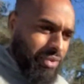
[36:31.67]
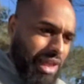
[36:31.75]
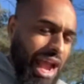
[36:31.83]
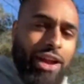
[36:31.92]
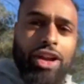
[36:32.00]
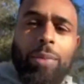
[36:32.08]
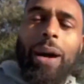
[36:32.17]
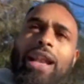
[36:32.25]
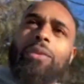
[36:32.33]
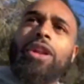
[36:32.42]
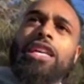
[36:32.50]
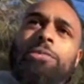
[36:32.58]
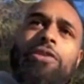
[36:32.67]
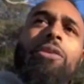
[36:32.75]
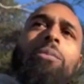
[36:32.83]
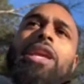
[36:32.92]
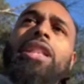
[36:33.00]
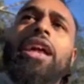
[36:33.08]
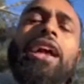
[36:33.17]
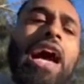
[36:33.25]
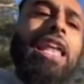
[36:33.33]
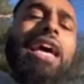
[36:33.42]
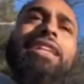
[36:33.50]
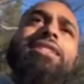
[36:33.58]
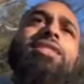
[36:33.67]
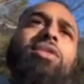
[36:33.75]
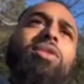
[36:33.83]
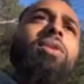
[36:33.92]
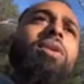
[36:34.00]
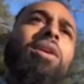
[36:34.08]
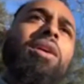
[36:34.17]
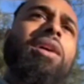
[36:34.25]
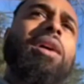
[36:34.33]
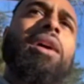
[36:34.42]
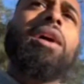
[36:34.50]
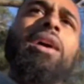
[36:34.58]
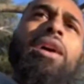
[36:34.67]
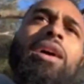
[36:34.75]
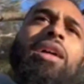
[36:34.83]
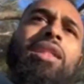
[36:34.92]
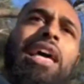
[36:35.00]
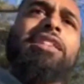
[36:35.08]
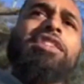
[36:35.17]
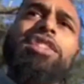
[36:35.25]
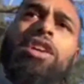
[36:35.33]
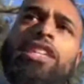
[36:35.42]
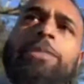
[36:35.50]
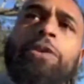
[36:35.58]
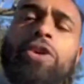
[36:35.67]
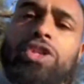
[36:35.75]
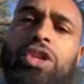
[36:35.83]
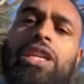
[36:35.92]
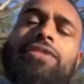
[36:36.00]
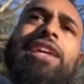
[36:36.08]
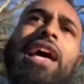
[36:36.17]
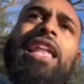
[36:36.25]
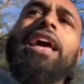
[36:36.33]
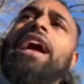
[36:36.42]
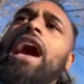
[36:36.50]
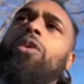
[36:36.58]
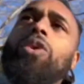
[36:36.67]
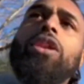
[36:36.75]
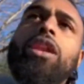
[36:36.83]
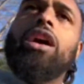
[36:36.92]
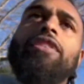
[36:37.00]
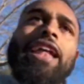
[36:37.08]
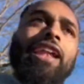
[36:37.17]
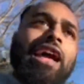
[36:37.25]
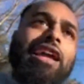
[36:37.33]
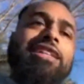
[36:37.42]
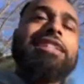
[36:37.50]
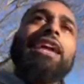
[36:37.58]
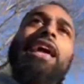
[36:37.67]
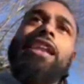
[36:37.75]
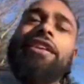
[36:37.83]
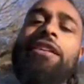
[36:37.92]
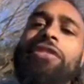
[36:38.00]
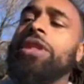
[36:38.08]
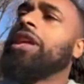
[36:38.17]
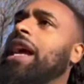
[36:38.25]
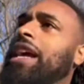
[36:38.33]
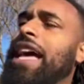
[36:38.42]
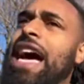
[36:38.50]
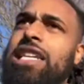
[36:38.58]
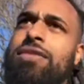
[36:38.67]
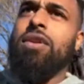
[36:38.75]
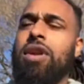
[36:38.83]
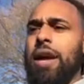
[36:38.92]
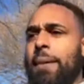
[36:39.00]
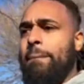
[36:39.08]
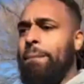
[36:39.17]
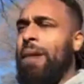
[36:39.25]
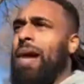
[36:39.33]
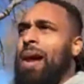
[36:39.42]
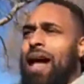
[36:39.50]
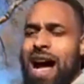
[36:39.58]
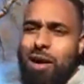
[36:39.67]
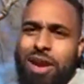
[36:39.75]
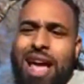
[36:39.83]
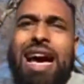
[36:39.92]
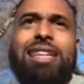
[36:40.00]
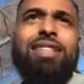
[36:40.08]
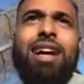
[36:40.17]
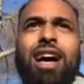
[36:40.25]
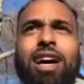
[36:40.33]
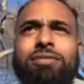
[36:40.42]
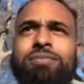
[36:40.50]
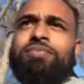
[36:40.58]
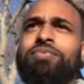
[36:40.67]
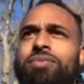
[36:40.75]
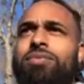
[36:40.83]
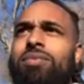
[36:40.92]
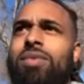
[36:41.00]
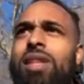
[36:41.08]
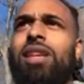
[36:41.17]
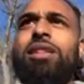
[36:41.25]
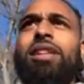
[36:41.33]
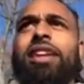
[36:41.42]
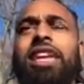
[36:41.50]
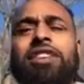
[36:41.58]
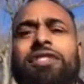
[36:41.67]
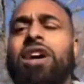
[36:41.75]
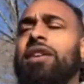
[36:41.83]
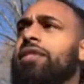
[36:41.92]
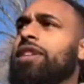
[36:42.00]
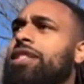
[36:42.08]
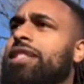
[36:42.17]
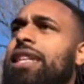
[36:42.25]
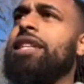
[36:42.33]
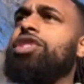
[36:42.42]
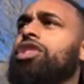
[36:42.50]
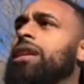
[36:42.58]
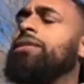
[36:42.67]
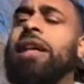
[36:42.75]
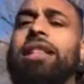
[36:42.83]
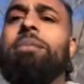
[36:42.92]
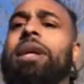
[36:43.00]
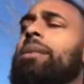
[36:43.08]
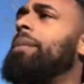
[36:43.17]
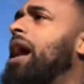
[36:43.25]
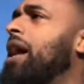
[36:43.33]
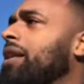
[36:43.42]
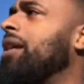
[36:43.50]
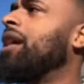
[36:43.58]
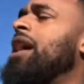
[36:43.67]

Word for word: I don't know about anyone else, but for me, like, I like to, like, there's certain spiritual gifts that, like, I would love. I, I could say out of everything I could ask for, right? I would ask God the gift of the seeing dreams, like the meaning behind it.